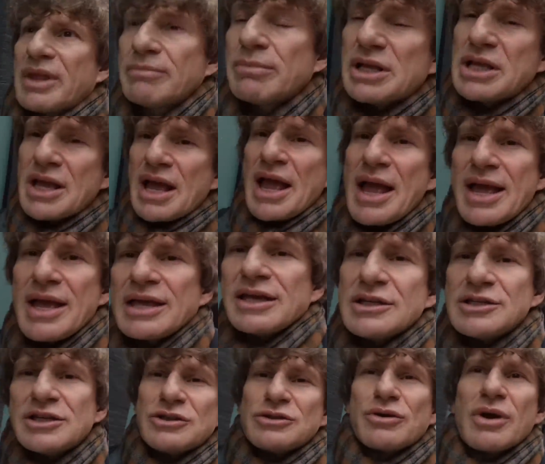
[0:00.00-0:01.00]
But
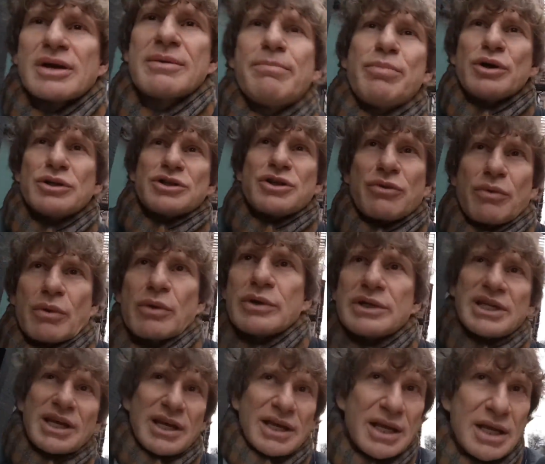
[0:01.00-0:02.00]
you just try to push through
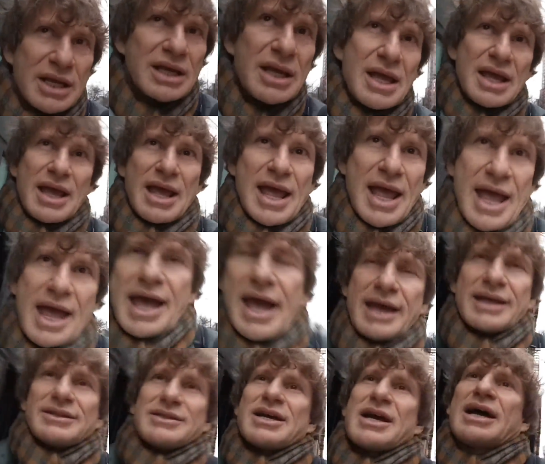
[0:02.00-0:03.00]
it
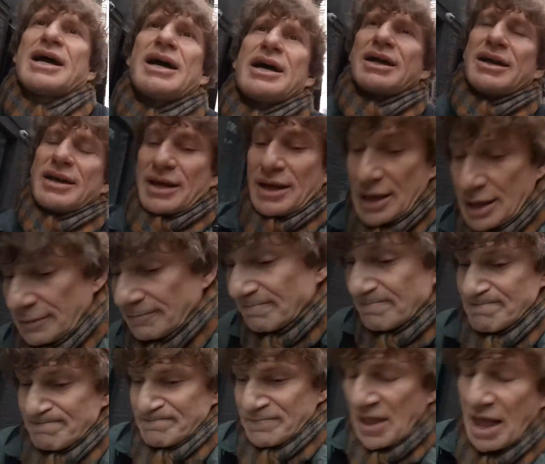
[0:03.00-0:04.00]
and
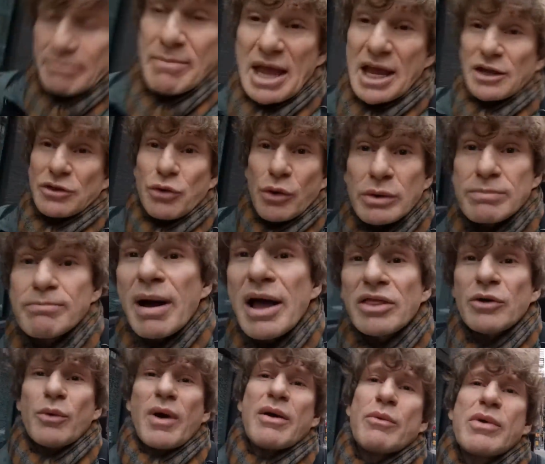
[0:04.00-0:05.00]
make it through. And by
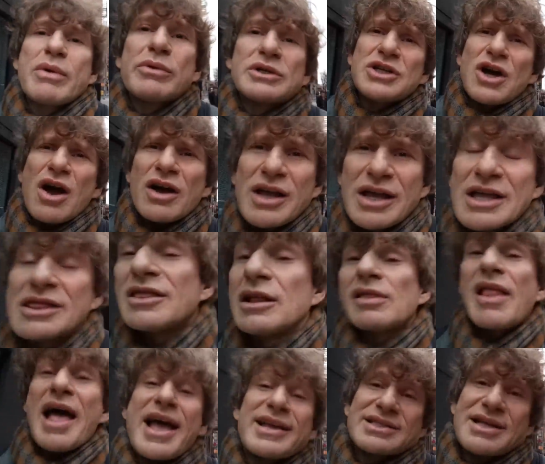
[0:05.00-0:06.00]
the way, we were talking in the
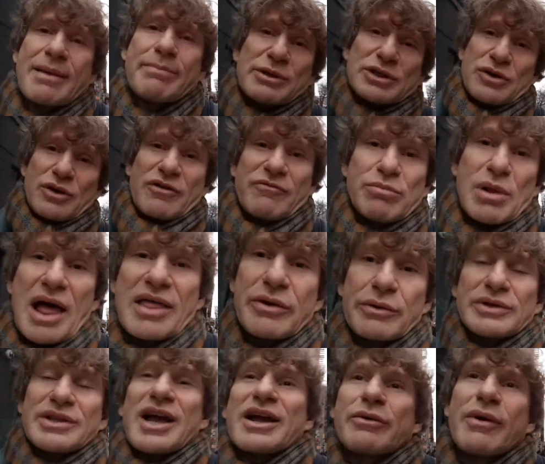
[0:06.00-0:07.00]
last episode of
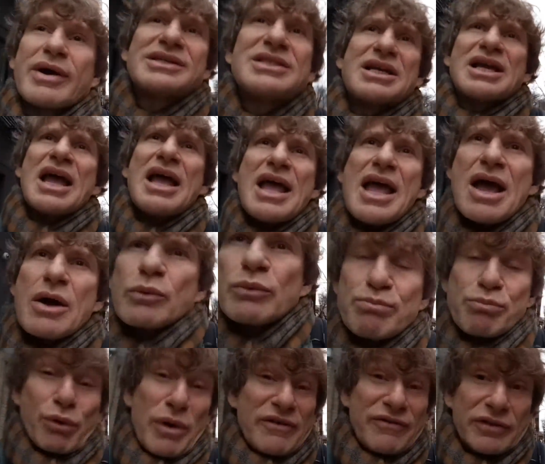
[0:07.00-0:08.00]
Blather and Digress
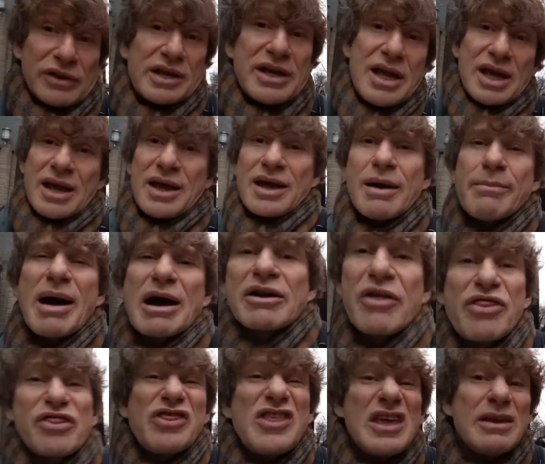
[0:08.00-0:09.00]
briefly about
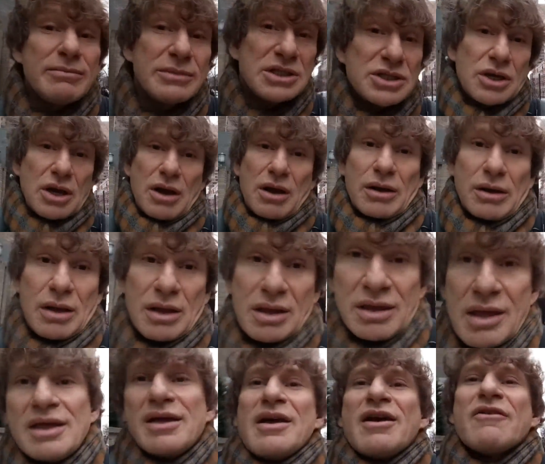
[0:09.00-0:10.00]
a theme song
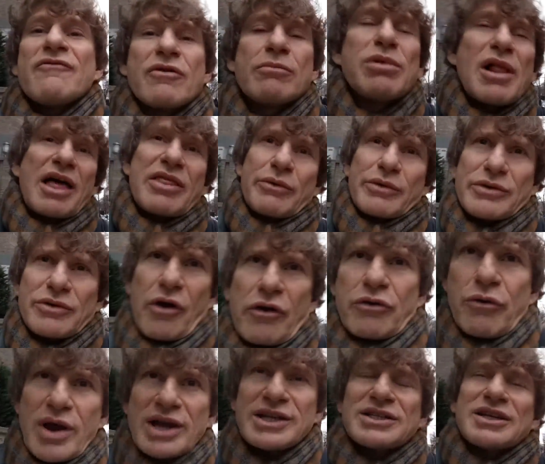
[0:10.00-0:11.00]
for Blather and
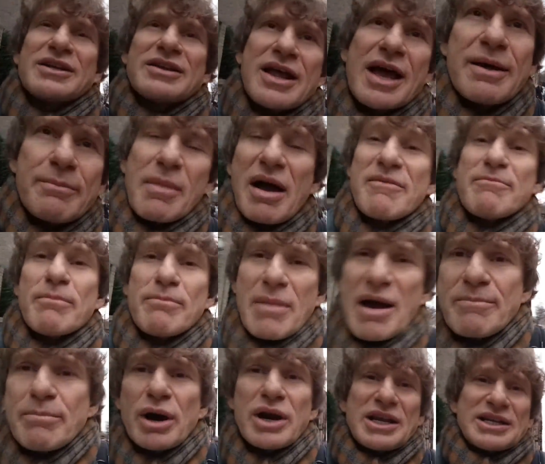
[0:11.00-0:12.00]
Digress, and
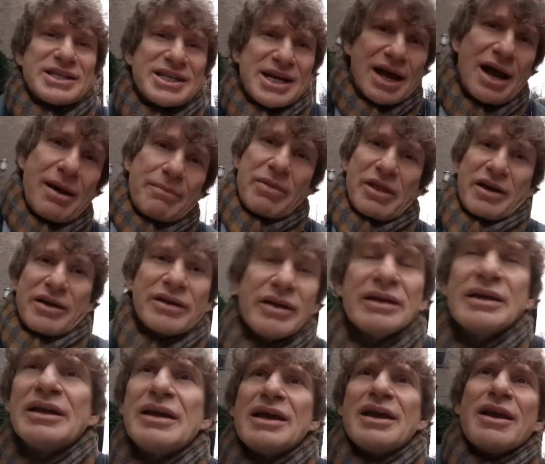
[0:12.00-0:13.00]
my buddy Tom there
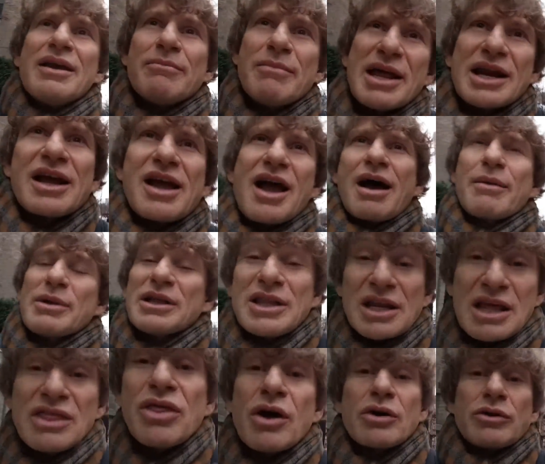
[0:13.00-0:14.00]
made a comment
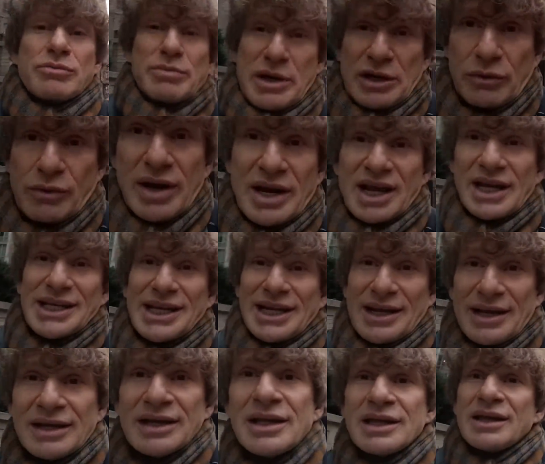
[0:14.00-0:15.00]
that he thought it would be a great
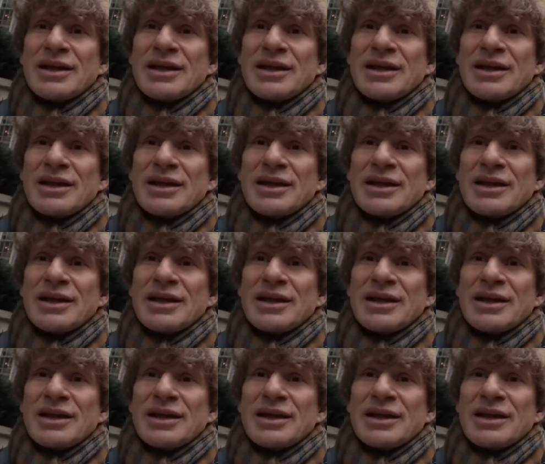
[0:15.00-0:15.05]
idea